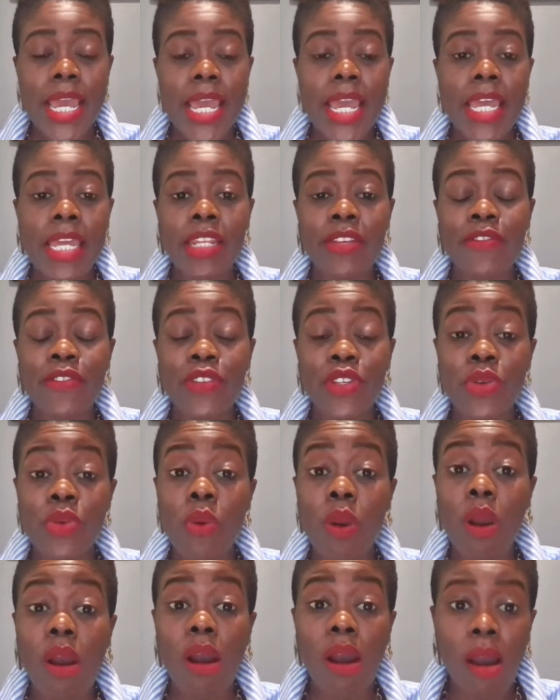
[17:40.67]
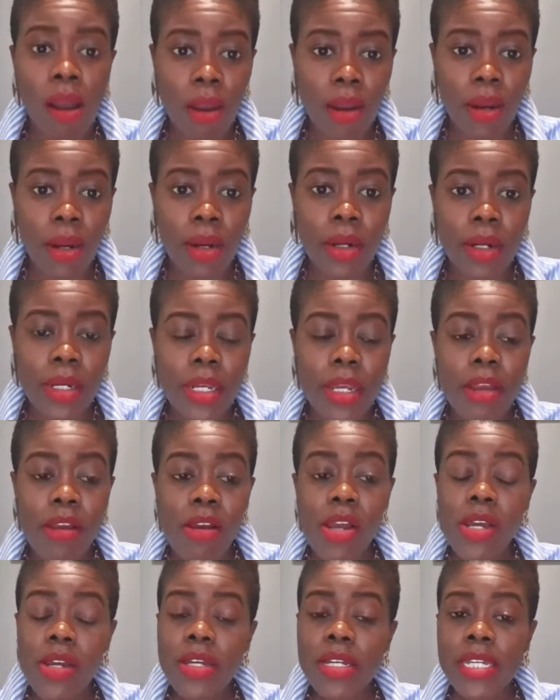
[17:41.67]
And if you are,
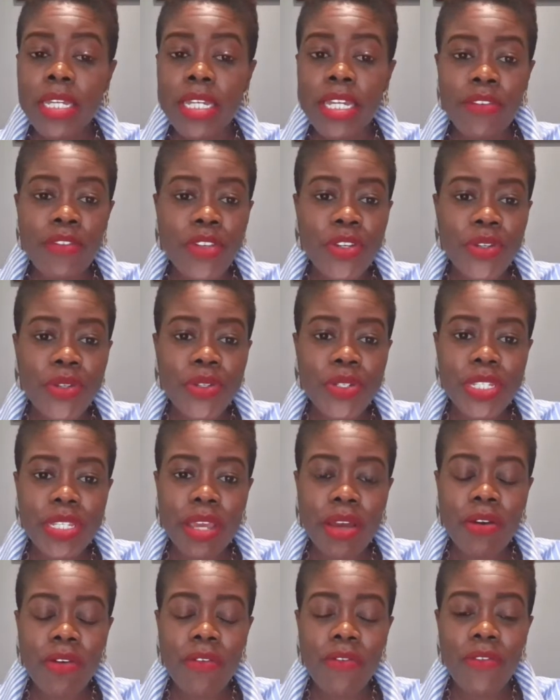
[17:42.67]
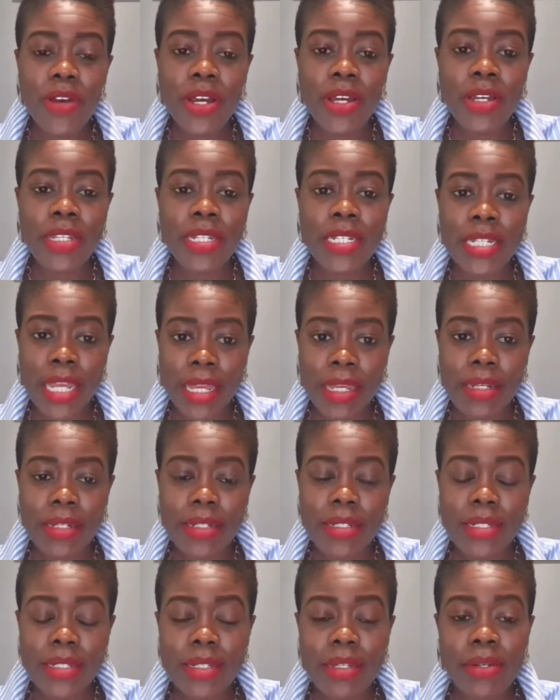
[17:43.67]
give yourself a
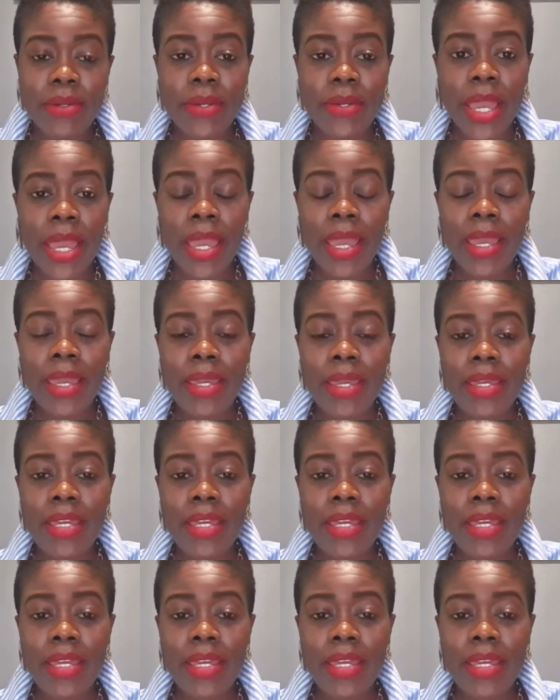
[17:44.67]
date, okay?